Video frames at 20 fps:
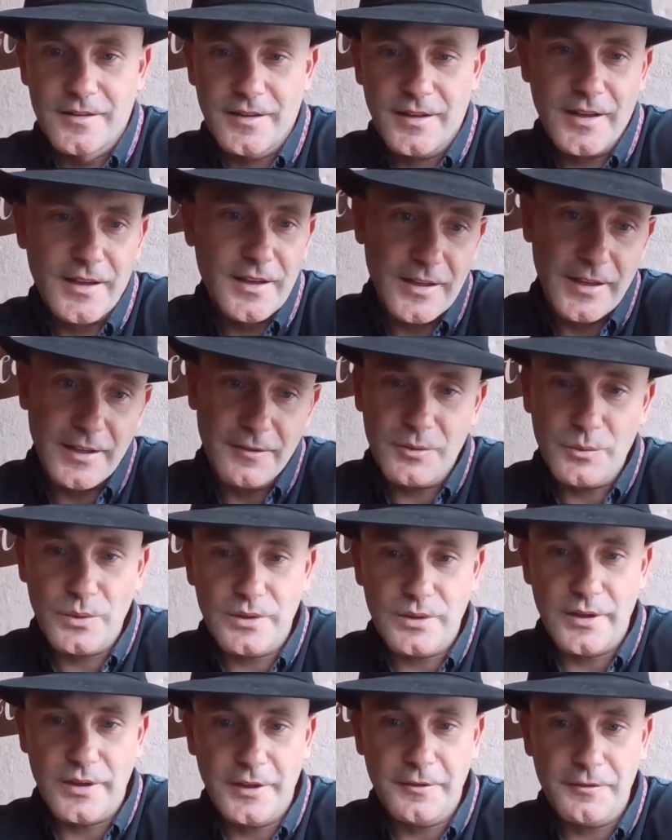Yeah, even
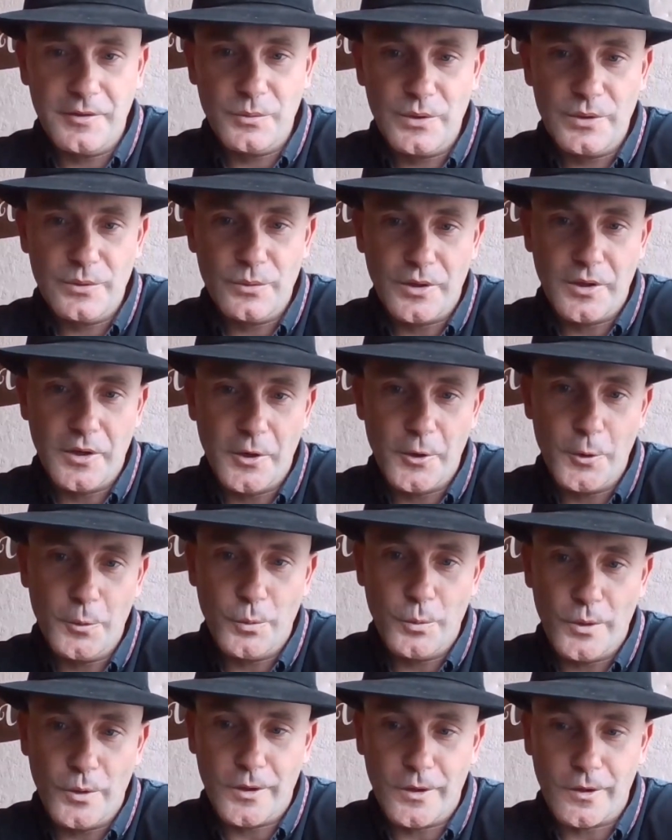when we're
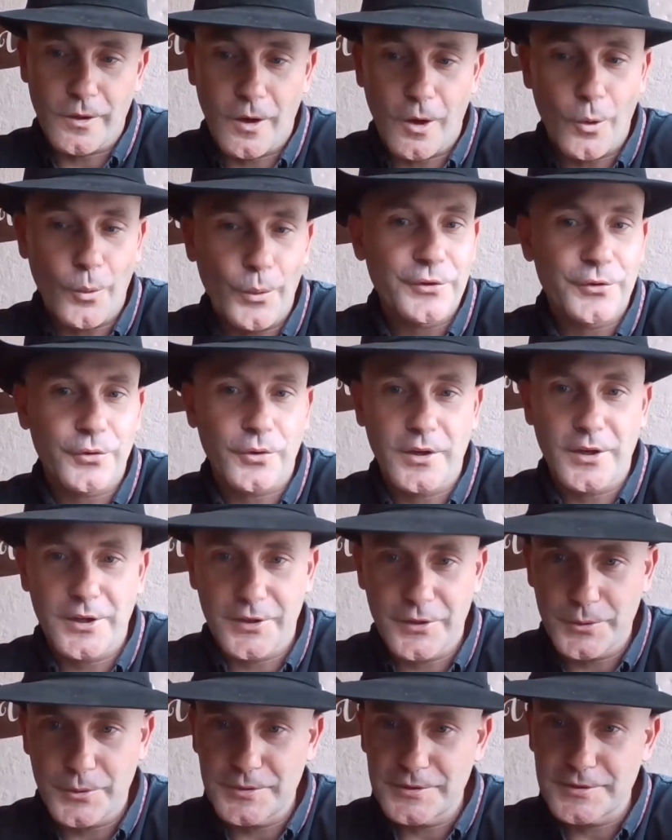home, we're always
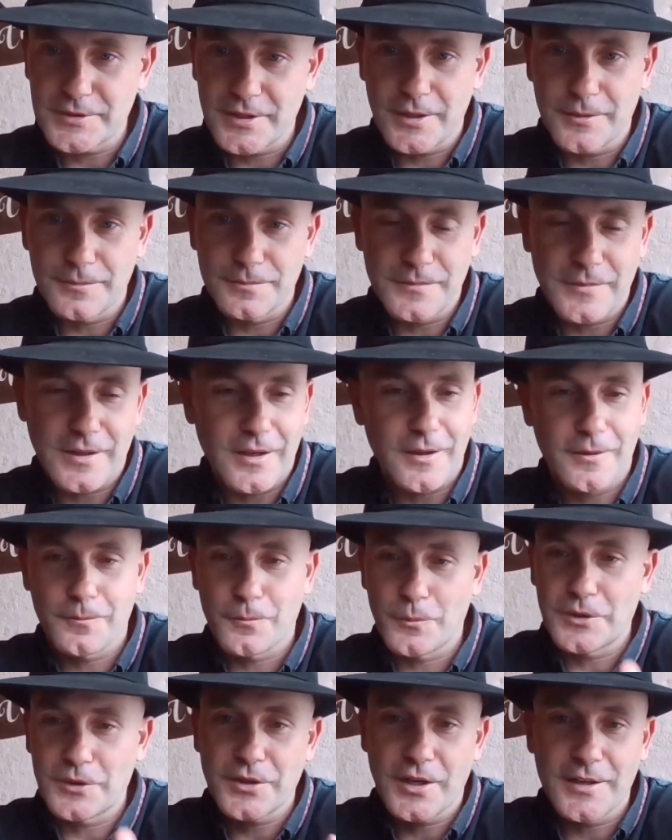running, doing
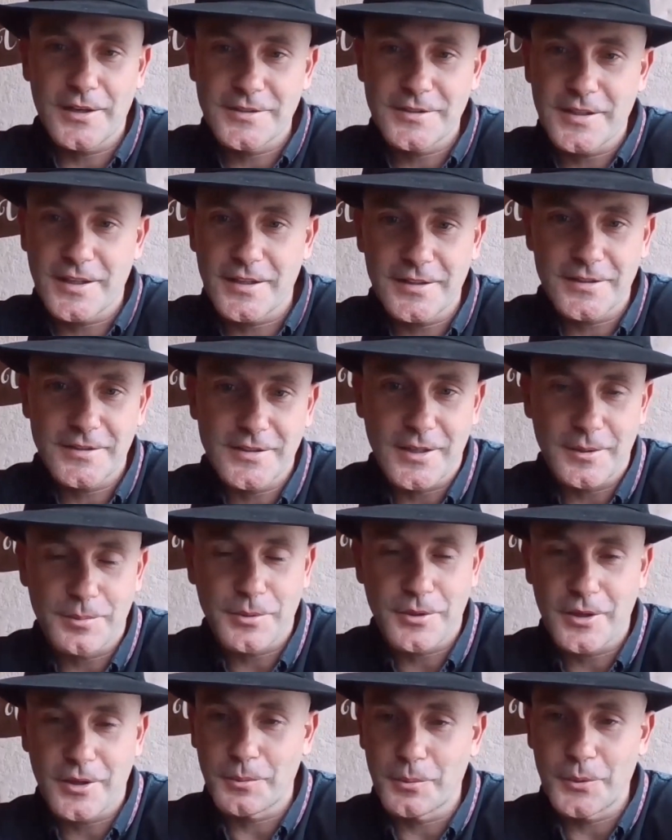something. We tried to set this up
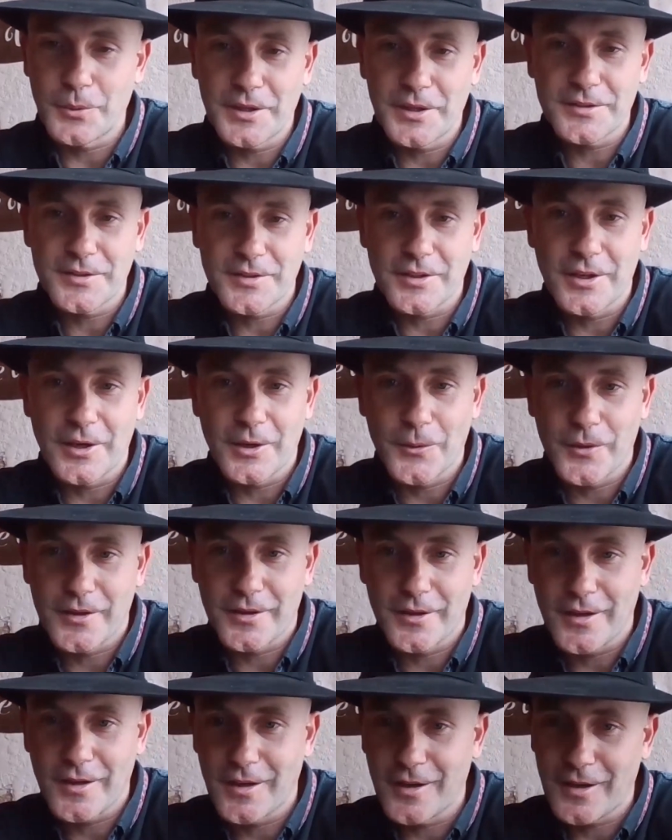a couple weeks ago,
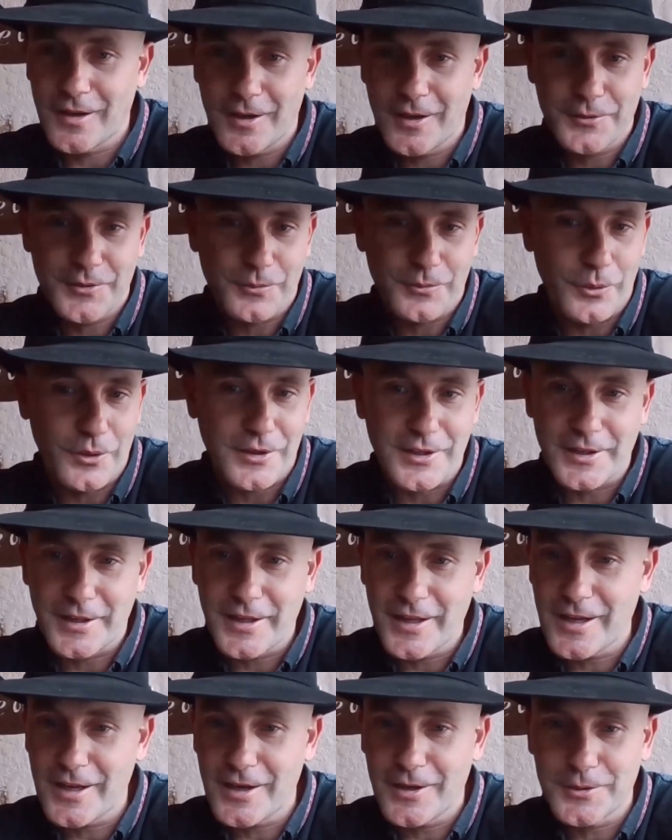and I was working
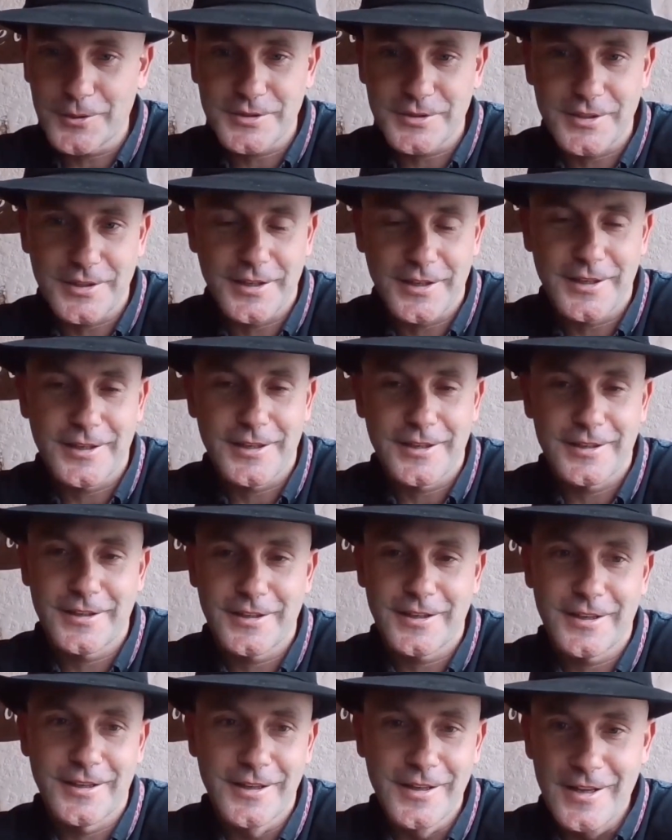cows, and
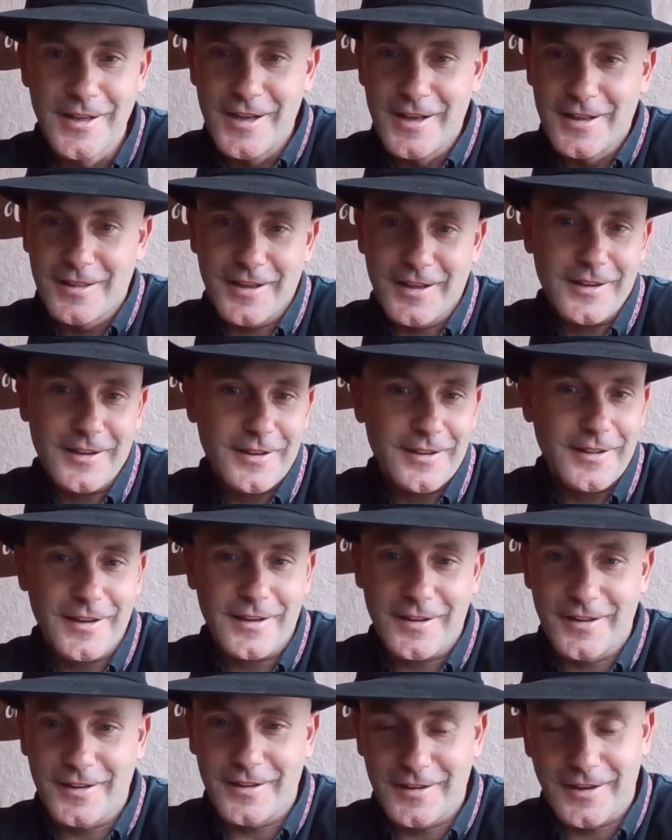
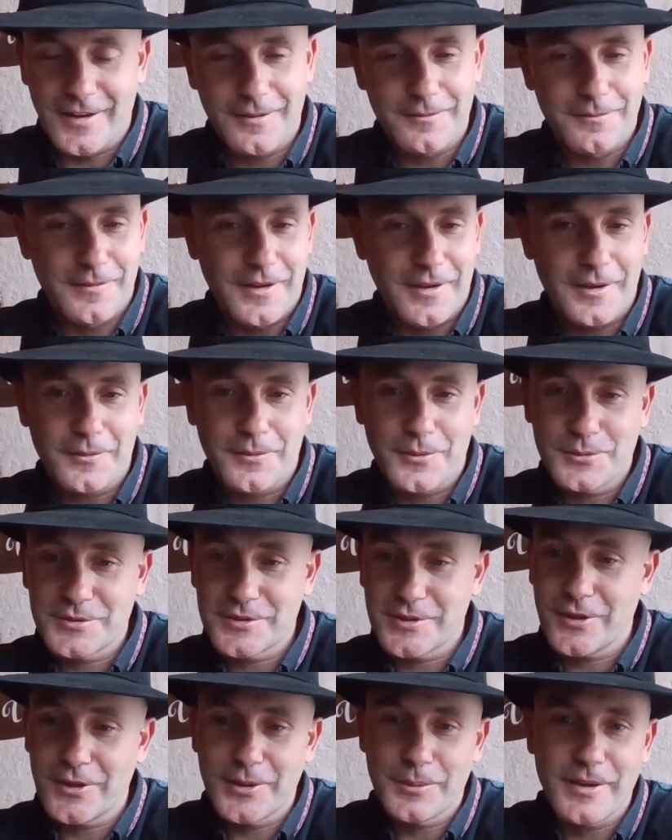I
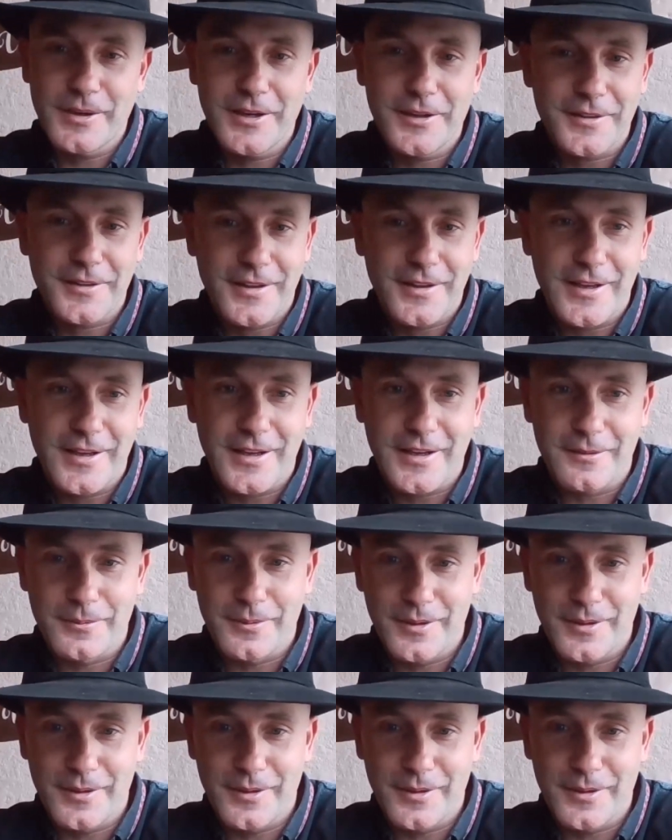was sorry about that.